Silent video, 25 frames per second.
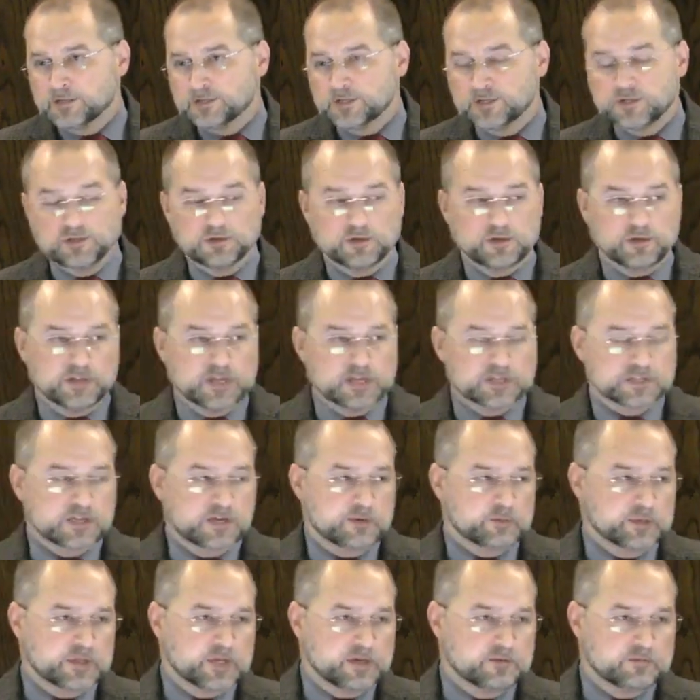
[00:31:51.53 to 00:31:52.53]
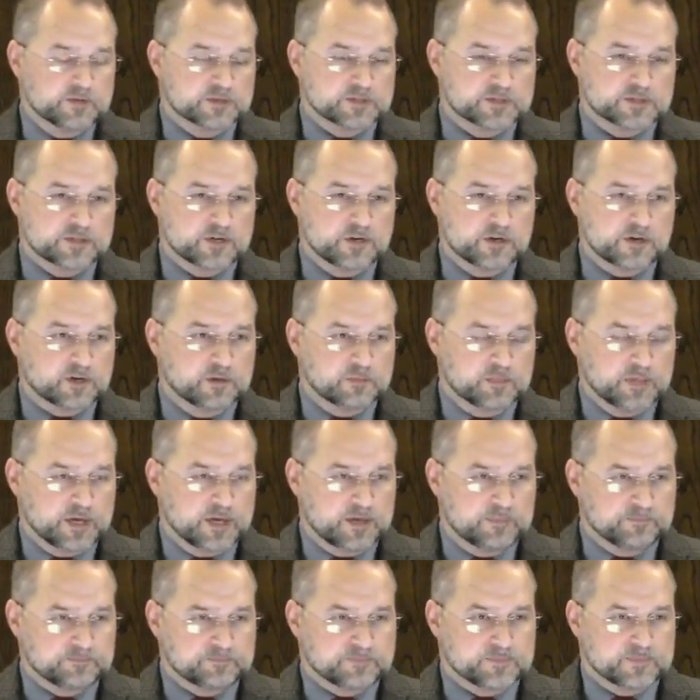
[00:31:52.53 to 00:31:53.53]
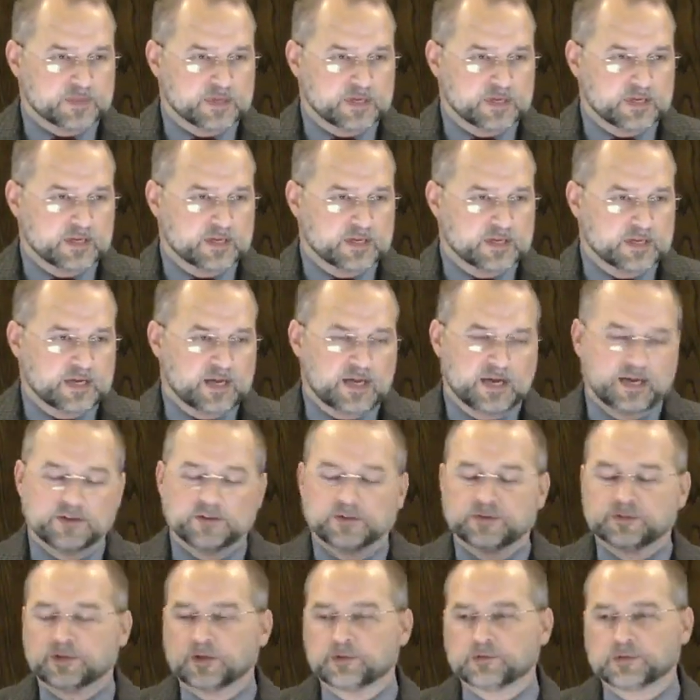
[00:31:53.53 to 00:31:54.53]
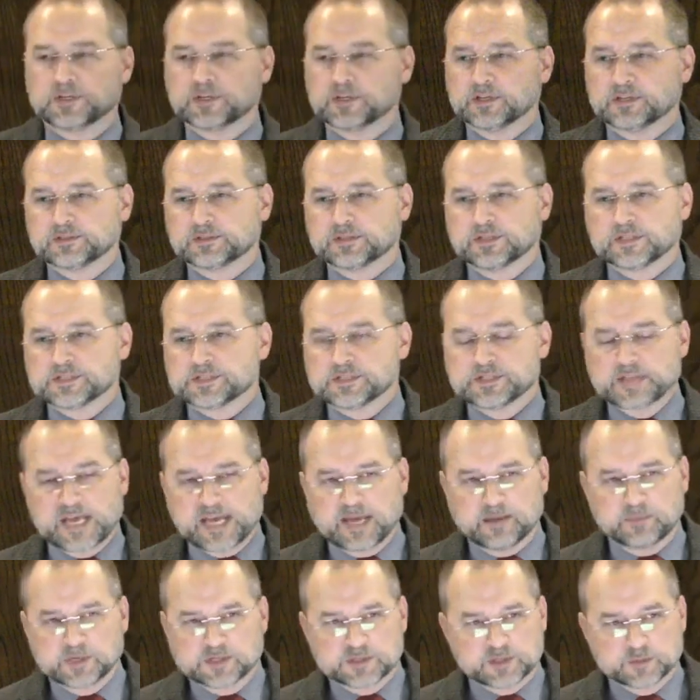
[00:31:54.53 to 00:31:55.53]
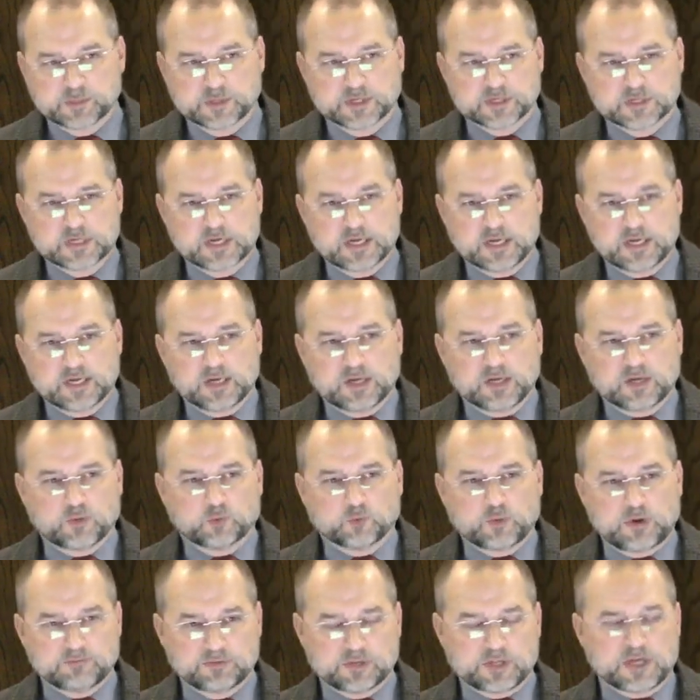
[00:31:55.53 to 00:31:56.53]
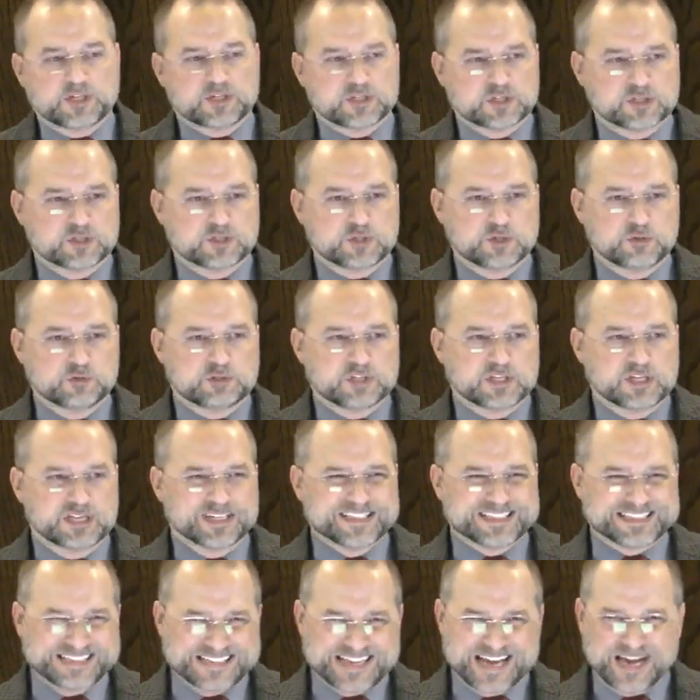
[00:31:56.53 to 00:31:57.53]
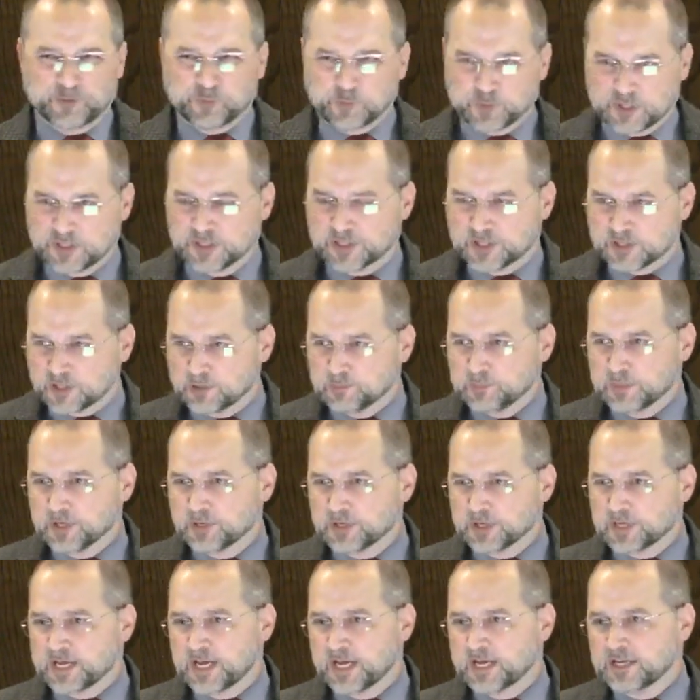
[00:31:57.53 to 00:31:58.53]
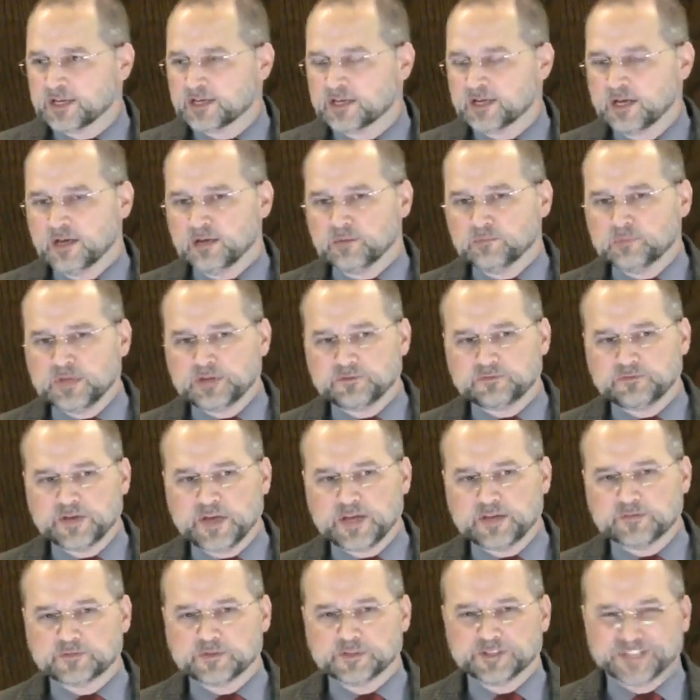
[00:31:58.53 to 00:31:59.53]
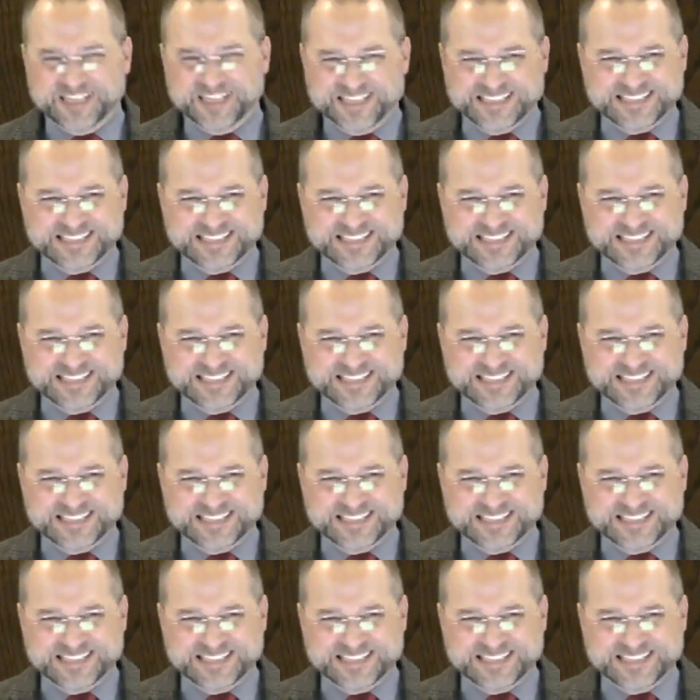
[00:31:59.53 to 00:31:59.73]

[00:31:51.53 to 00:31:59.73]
Did you know that's not what that verse is talking about? I don't know that it does damage, but Revelation 2.10 is not really communicating be faithful